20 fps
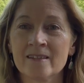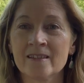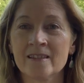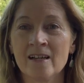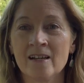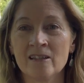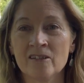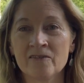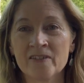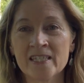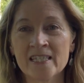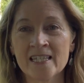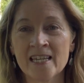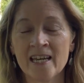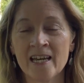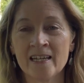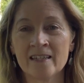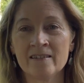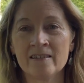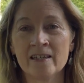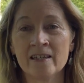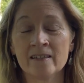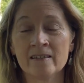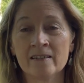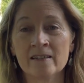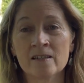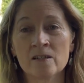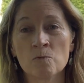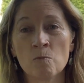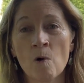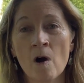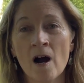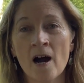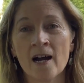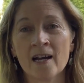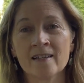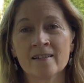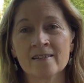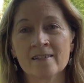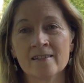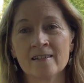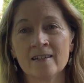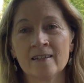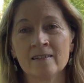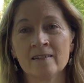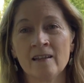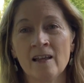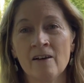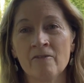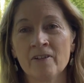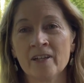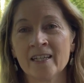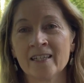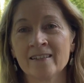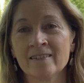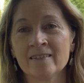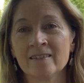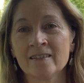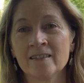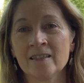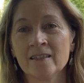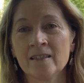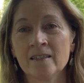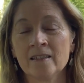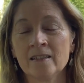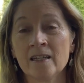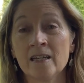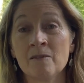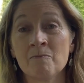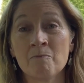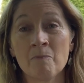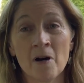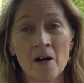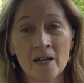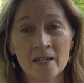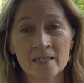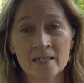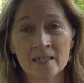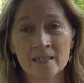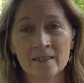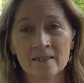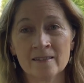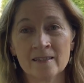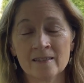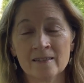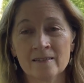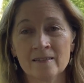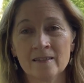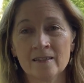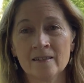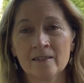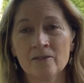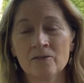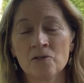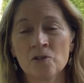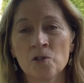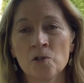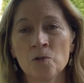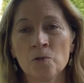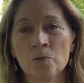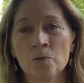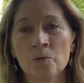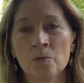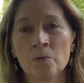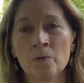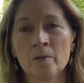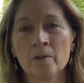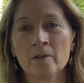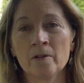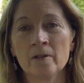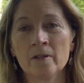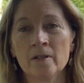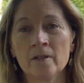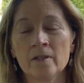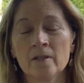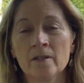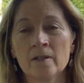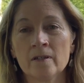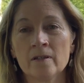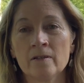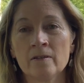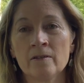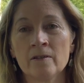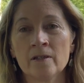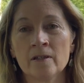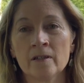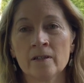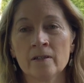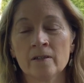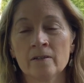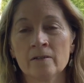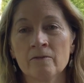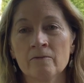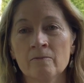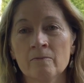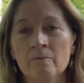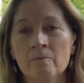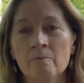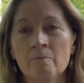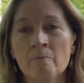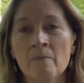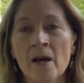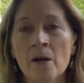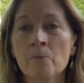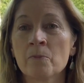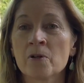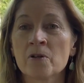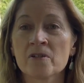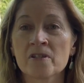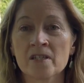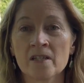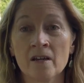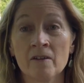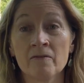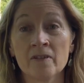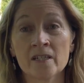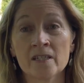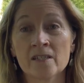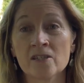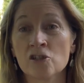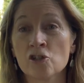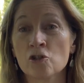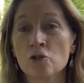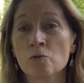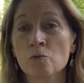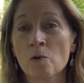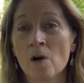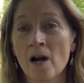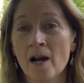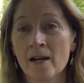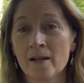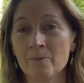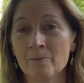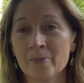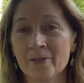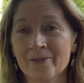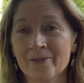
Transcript: the elephant's head that is wise and loving and bonded to the members of its tribe.